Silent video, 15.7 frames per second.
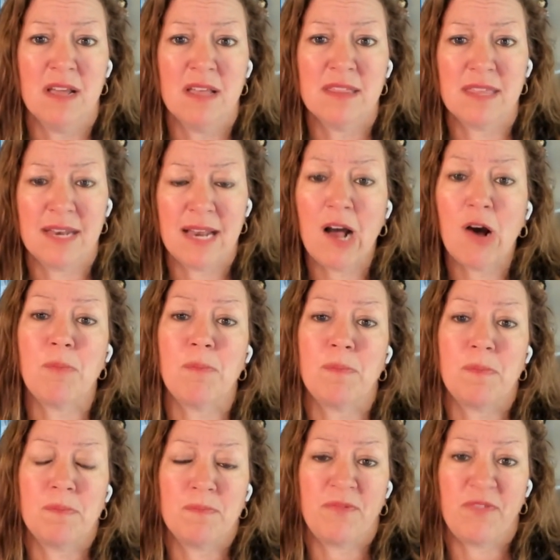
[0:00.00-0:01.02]
then help
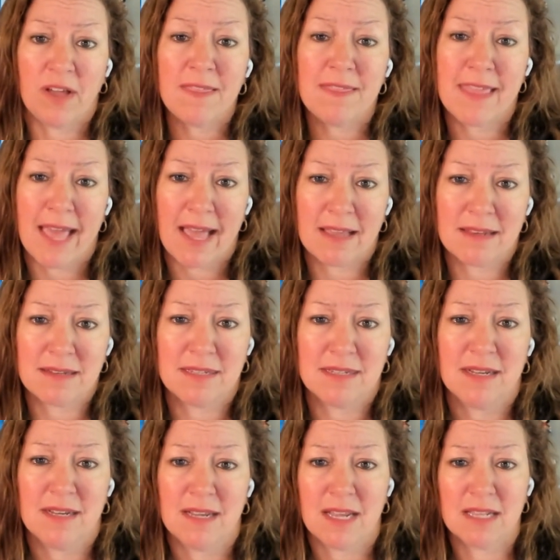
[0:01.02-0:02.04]
fund that
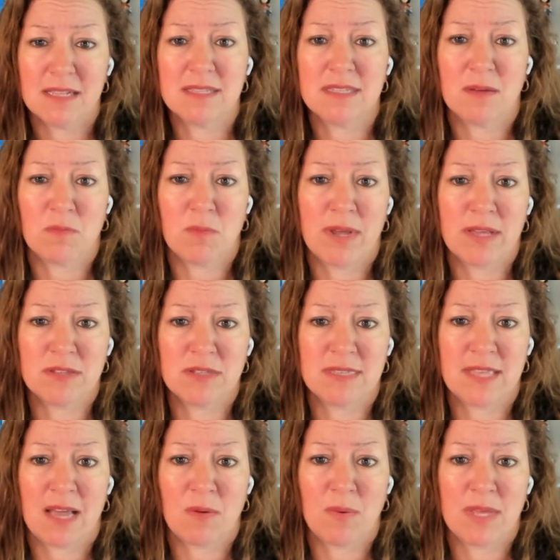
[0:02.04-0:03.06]
in some way so
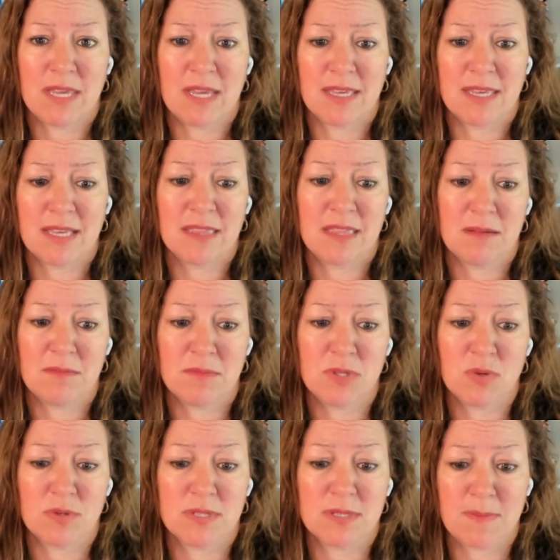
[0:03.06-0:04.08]
that we can get them
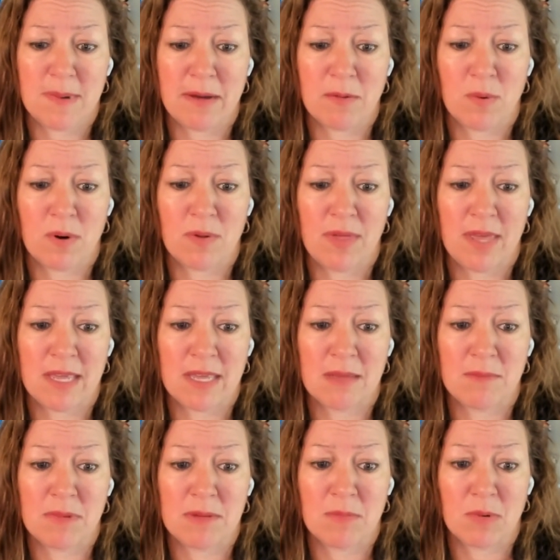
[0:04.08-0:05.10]
to a spot where they
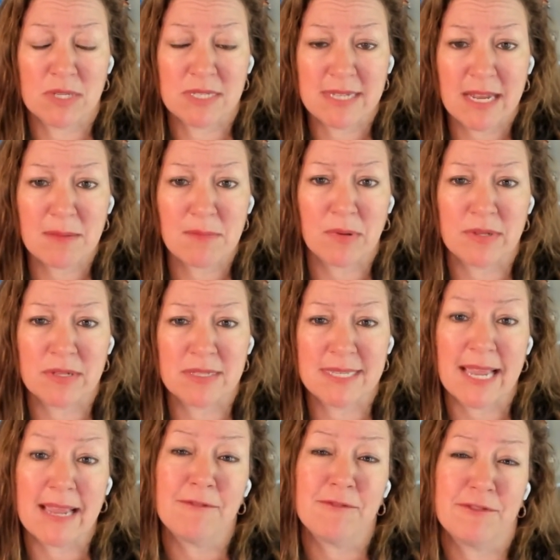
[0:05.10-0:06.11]
can be more stable and
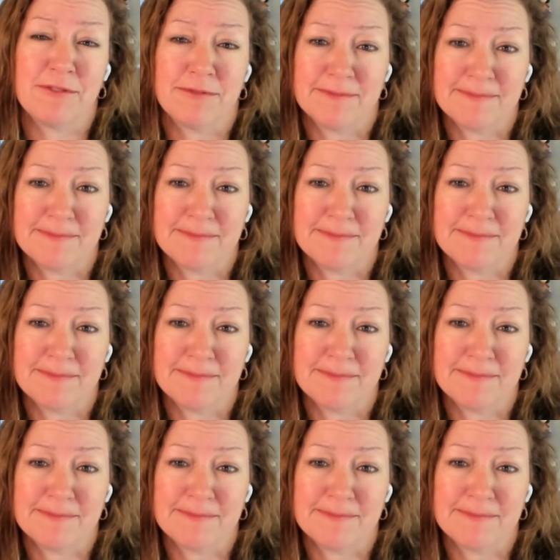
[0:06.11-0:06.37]
safe.